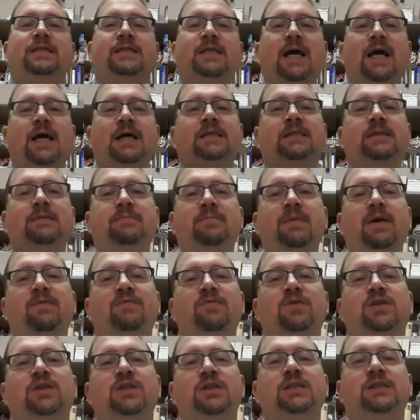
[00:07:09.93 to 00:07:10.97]
snacks and
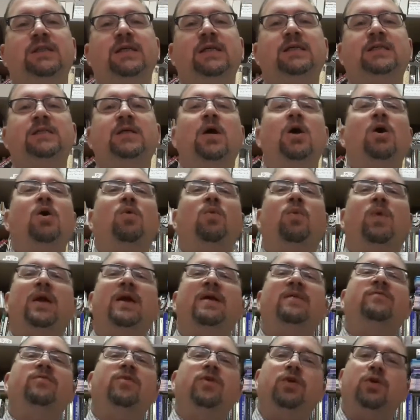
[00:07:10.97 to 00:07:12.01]
beverages is
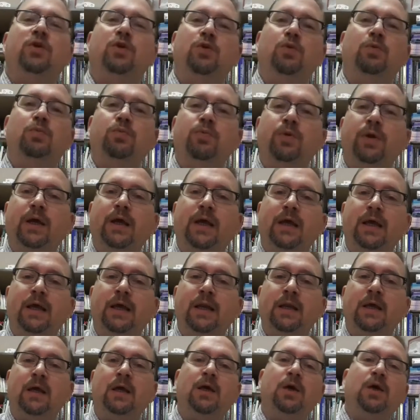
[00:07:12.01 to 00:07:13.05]
whatever you bring
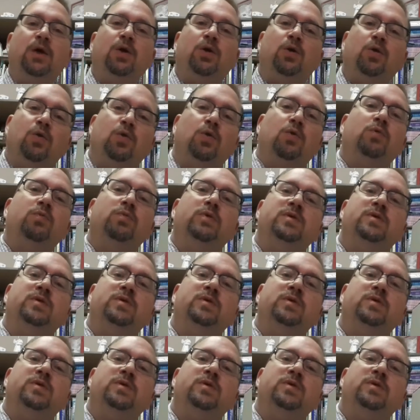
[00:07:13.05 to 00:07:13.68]
in, you're